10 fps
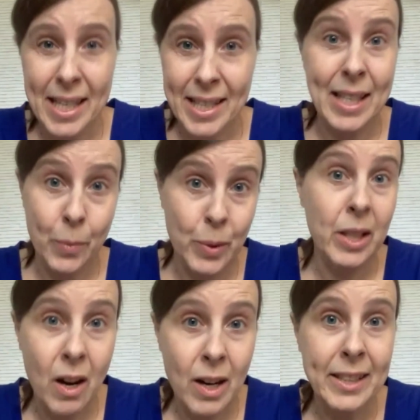Yes, they
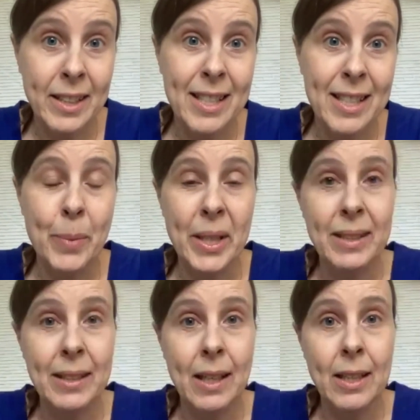will guide us,
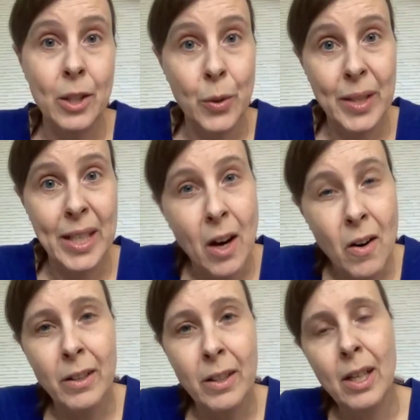but
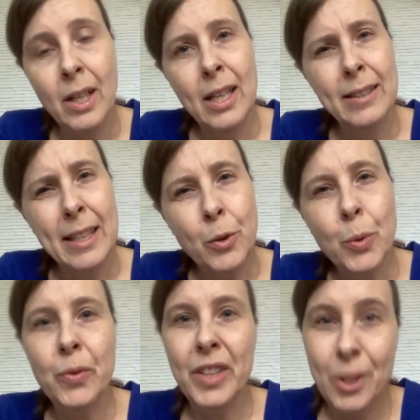they
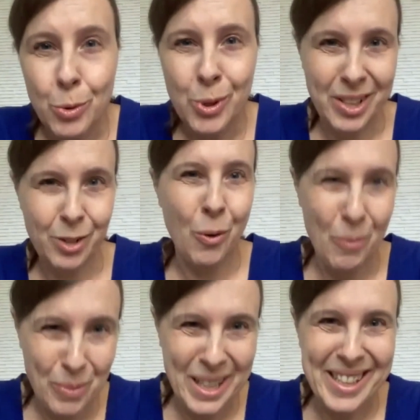do reduce this
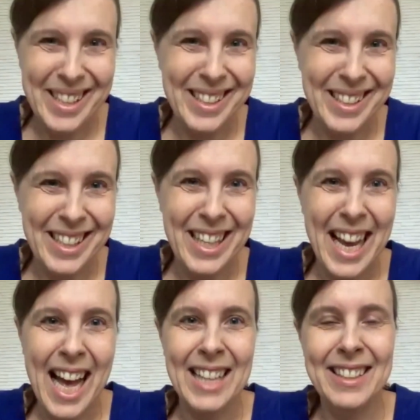
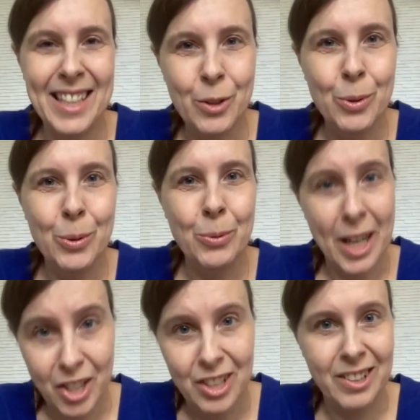complexity, and they do
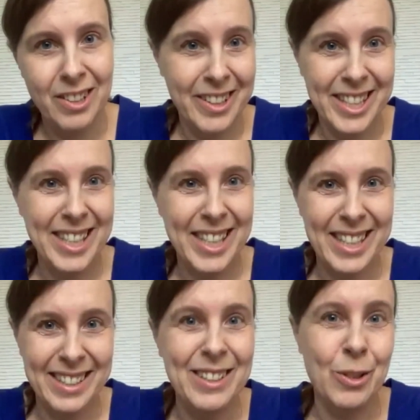rationalize
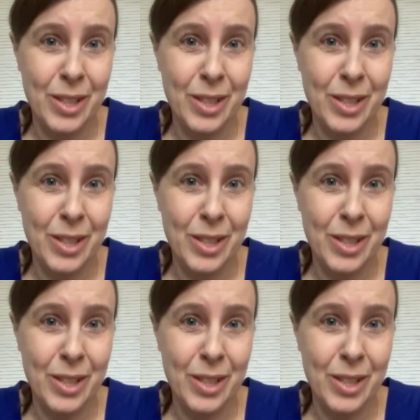it.